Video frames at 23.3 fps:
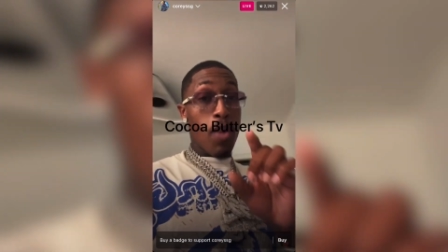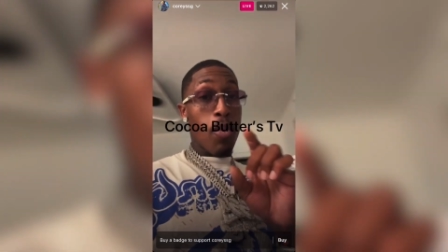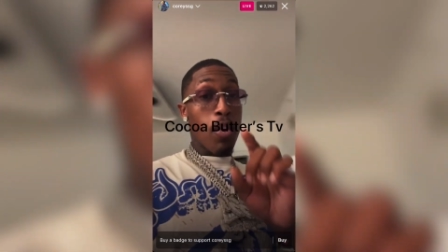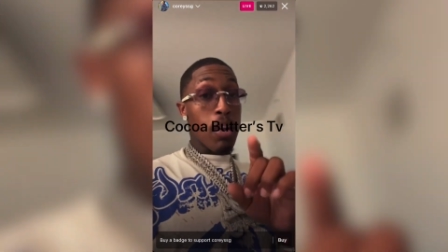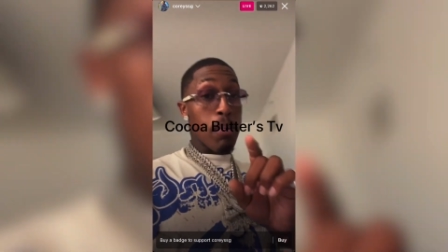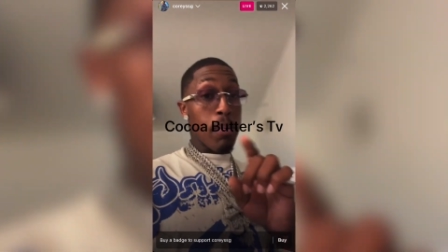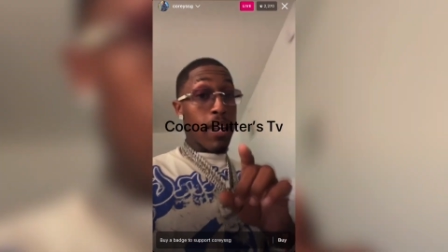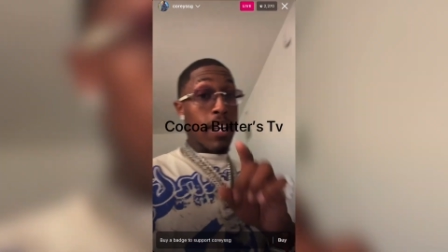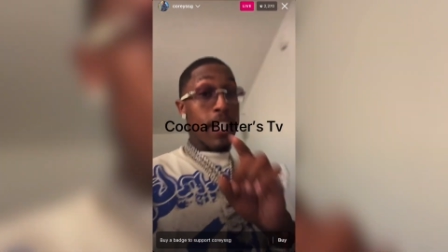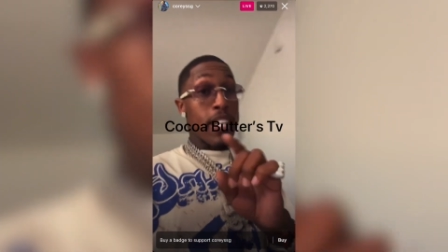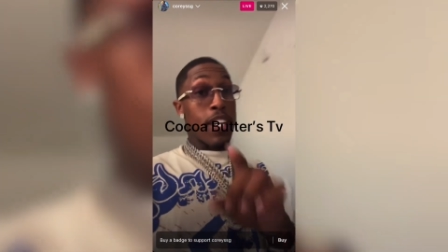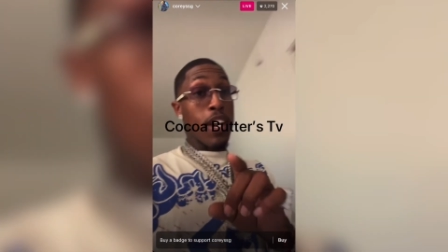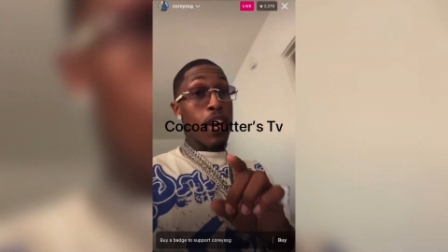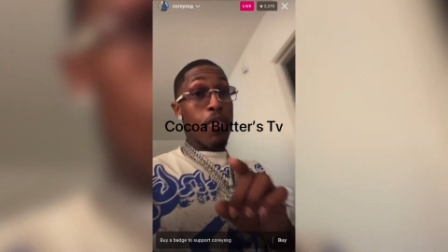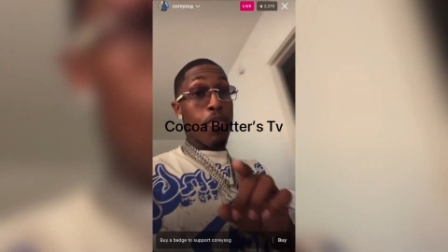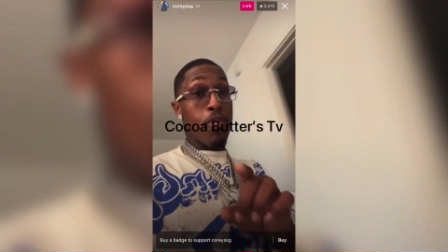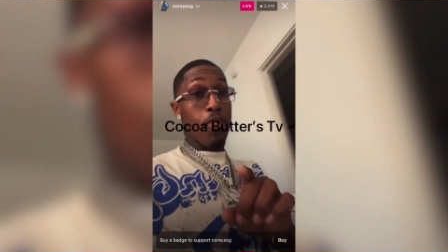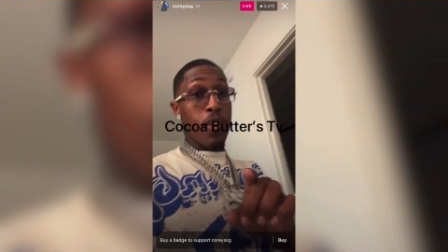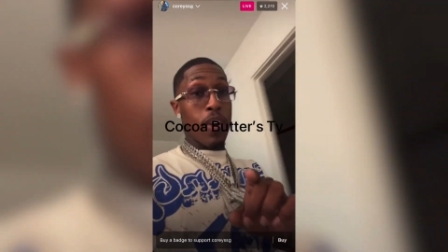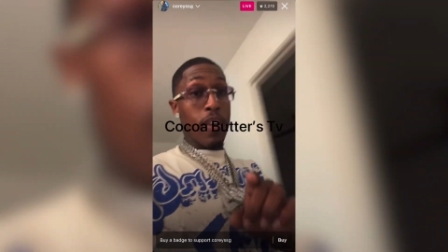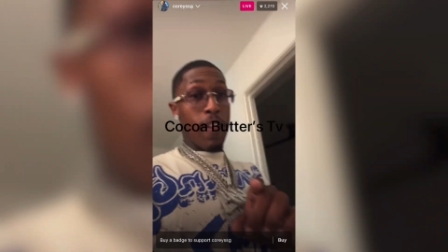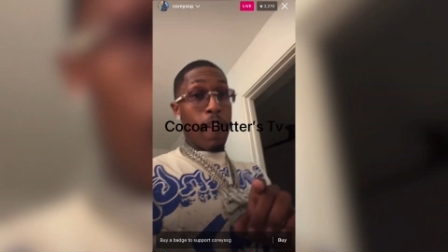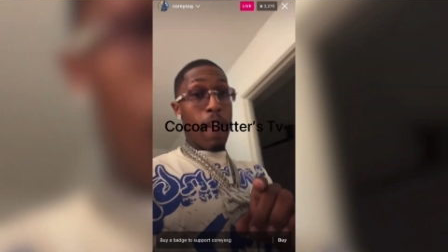It would have been
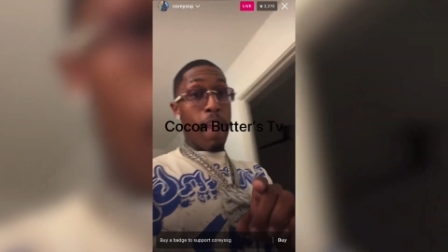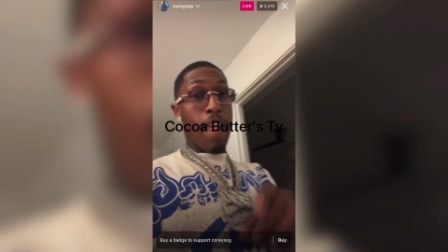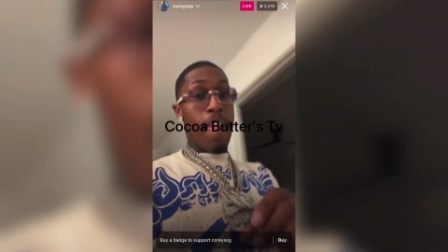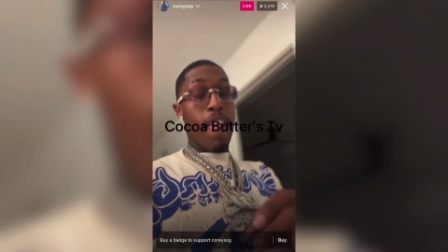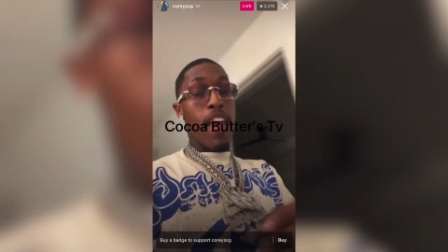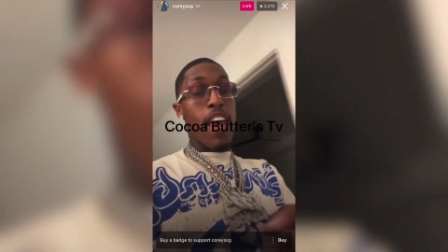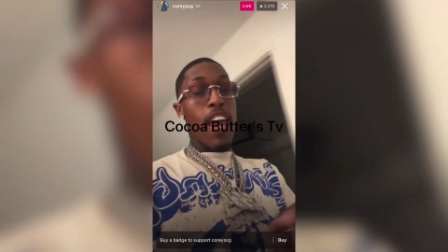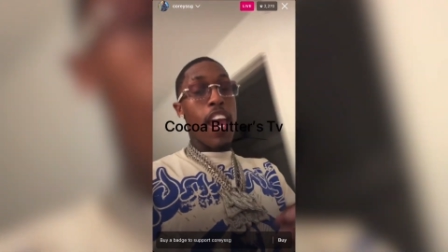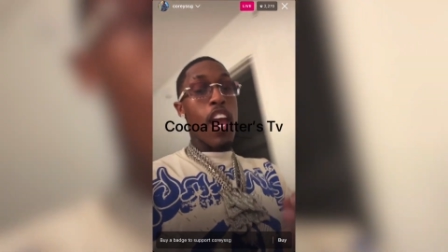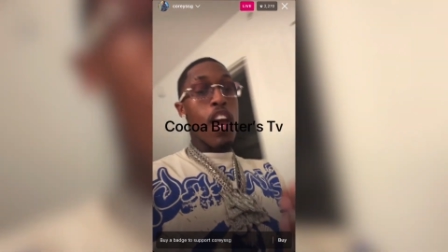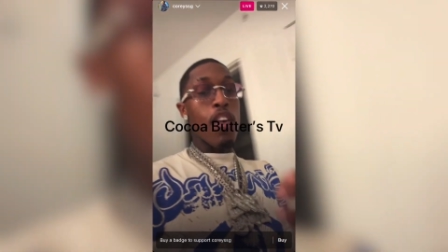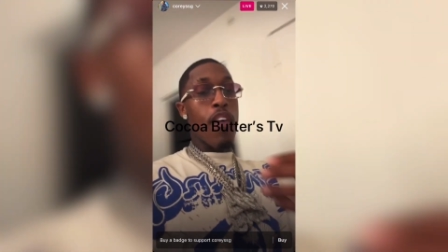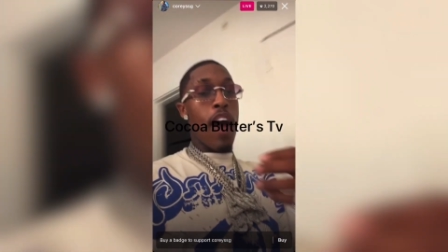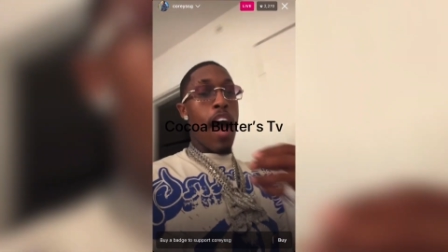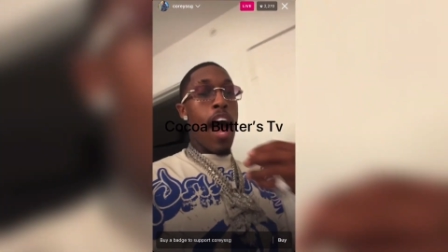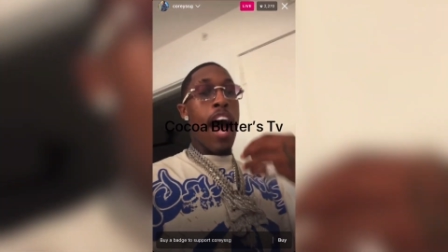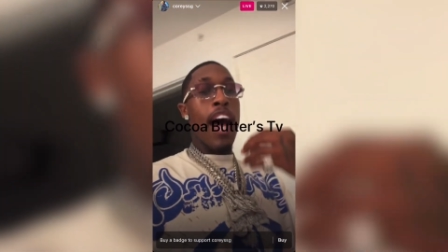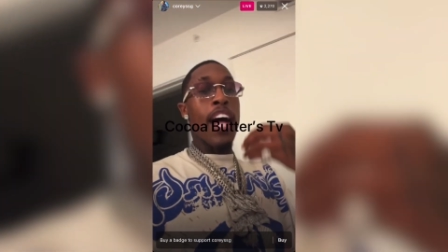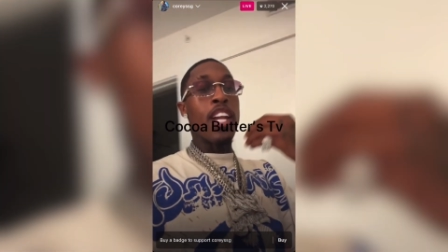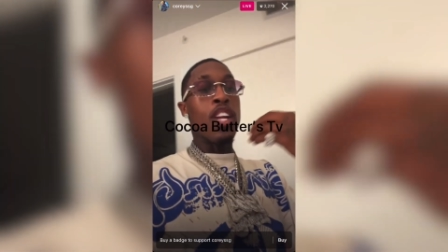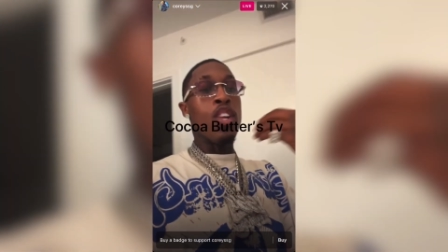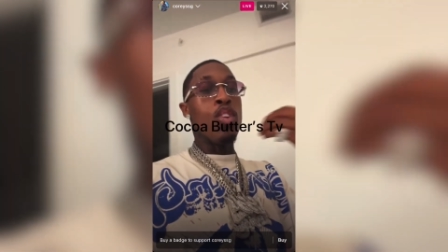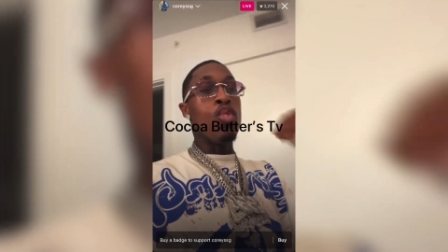different
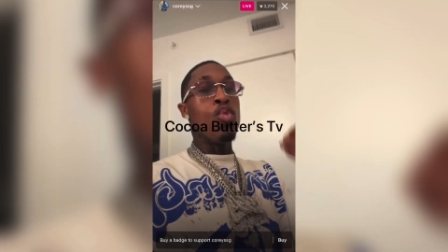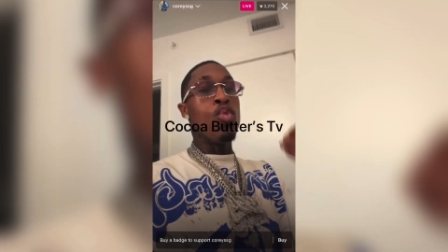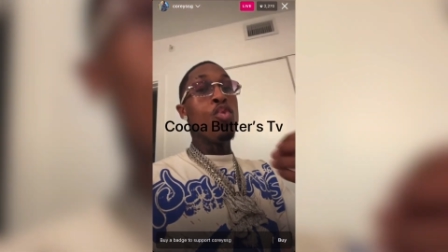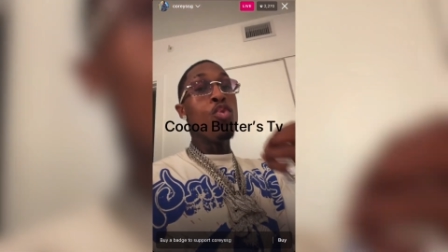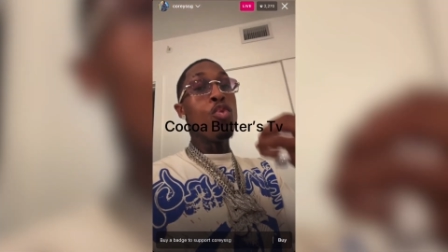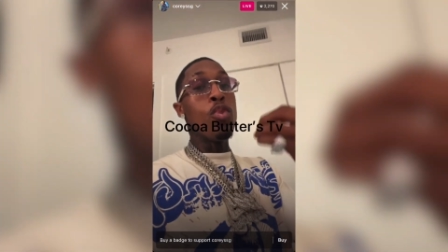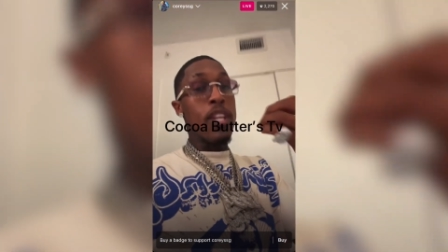if I